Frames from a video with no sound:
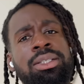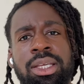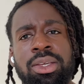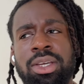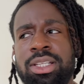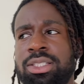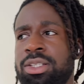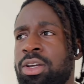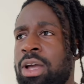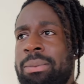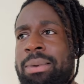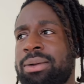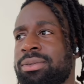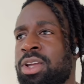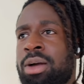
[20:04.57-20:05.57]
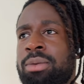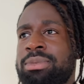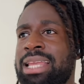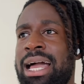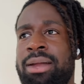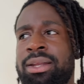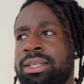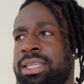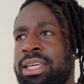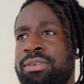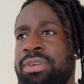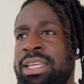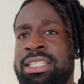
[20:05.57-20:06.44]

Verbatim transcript: You get to come out, come down and give